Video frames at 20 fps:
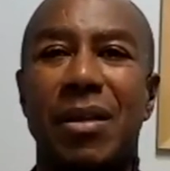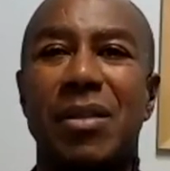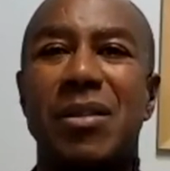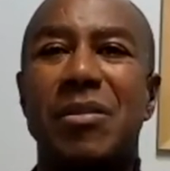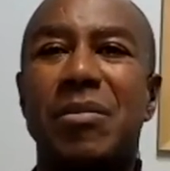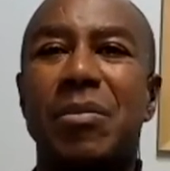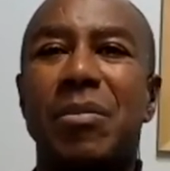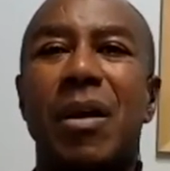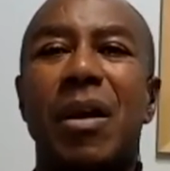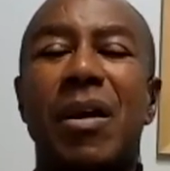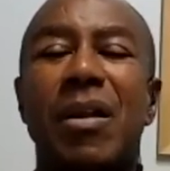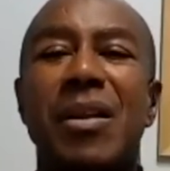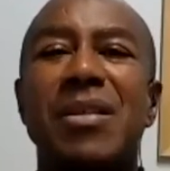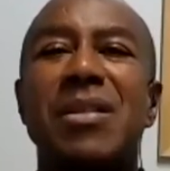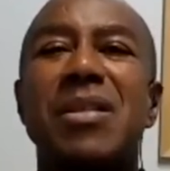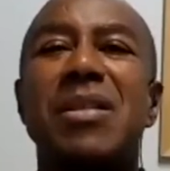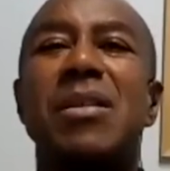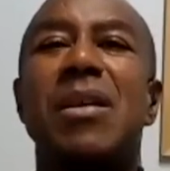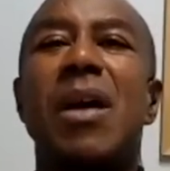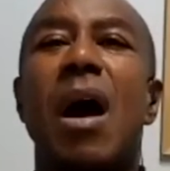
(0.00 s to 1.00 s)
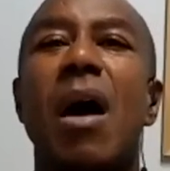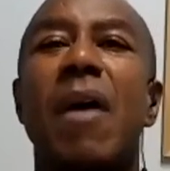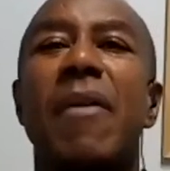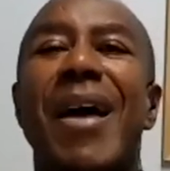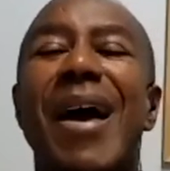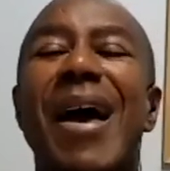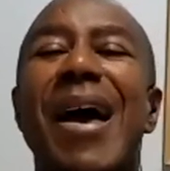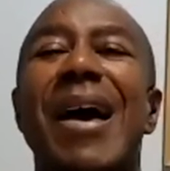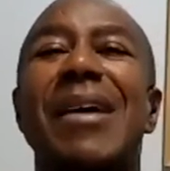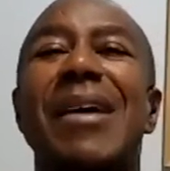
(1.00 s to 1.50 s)
This is
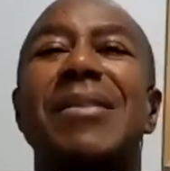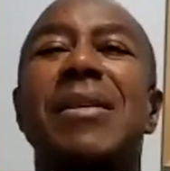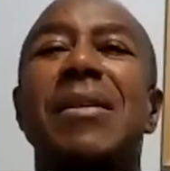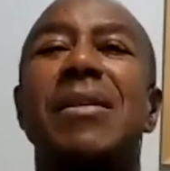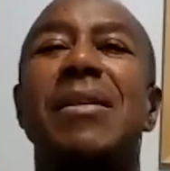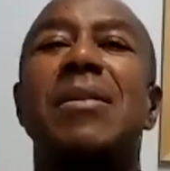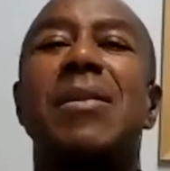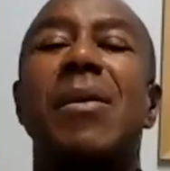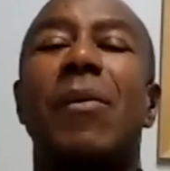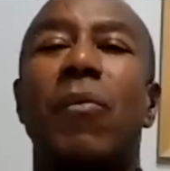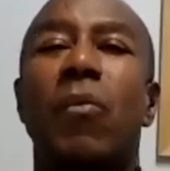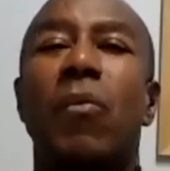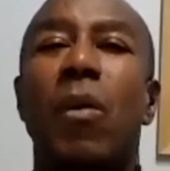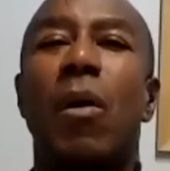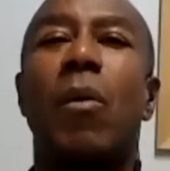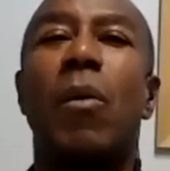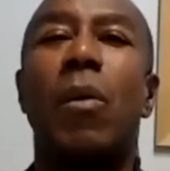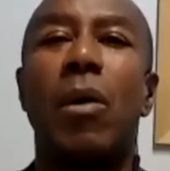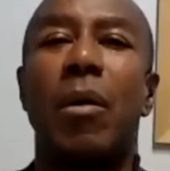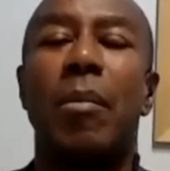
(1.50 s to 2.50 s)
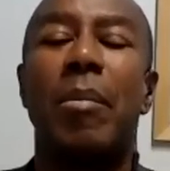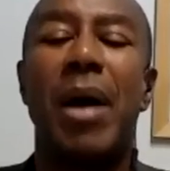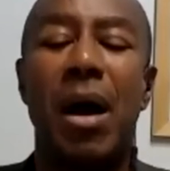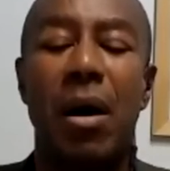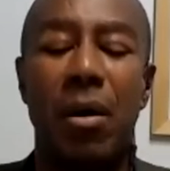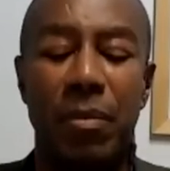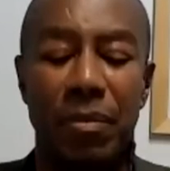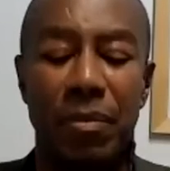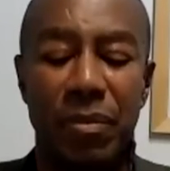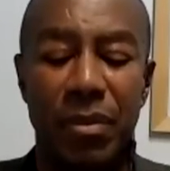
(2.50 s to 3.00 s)
the essence of what we're about,